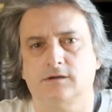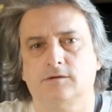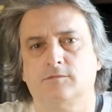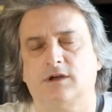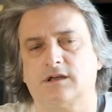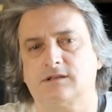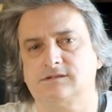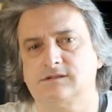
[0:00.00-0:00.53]

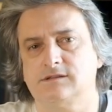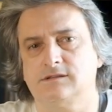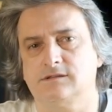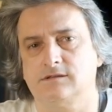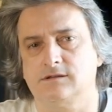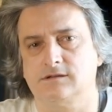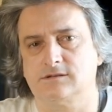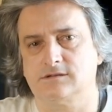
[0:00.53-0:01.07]
magazine
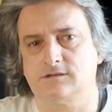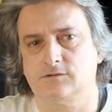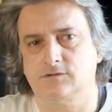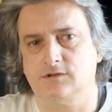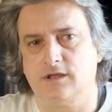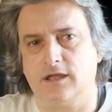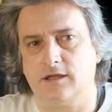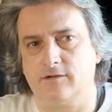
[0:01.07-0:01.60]
that is to
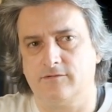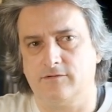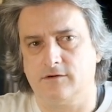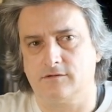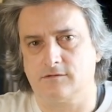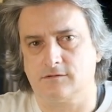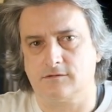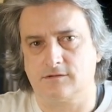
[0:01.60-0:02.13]
take
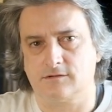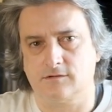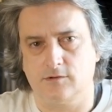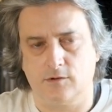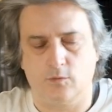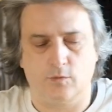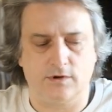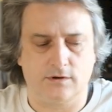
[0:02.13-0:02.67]
photos
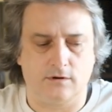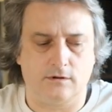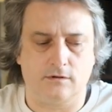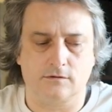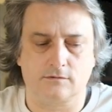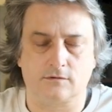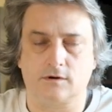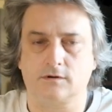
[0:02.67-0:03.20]
with
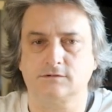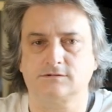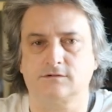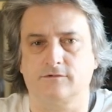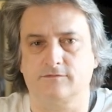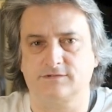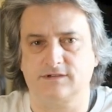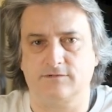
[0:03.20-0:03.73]
long rolls
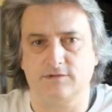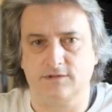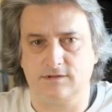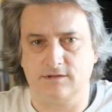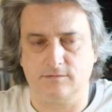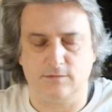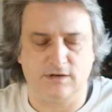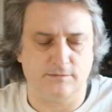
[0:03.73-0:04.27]
of
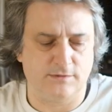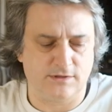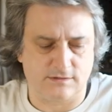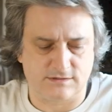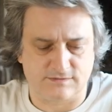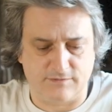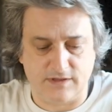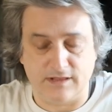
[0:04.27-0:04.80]
70mm
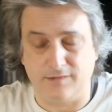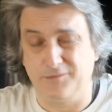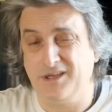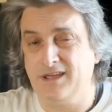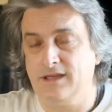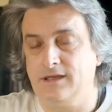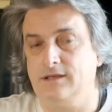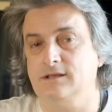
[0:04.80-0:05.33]
film.
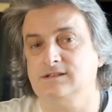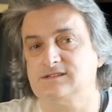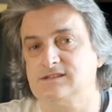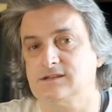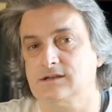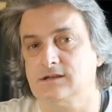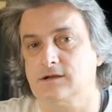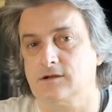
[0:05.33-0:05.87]
It's
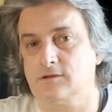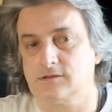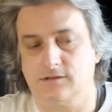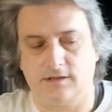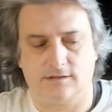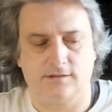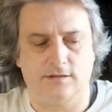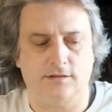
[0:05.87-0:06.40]

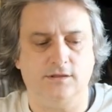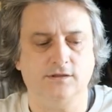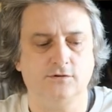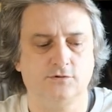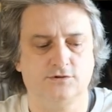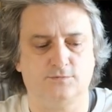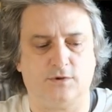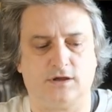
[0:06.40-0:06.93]
that
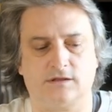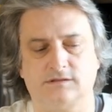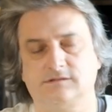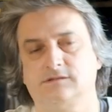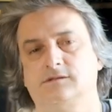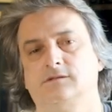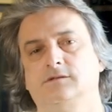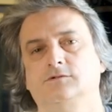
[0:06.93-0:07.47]
huge
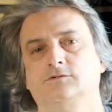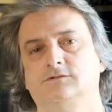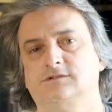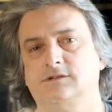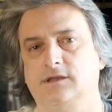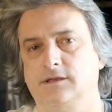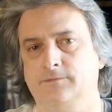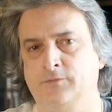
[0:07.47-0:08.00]
magazine that you
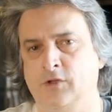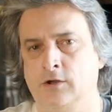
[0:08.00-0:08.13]
see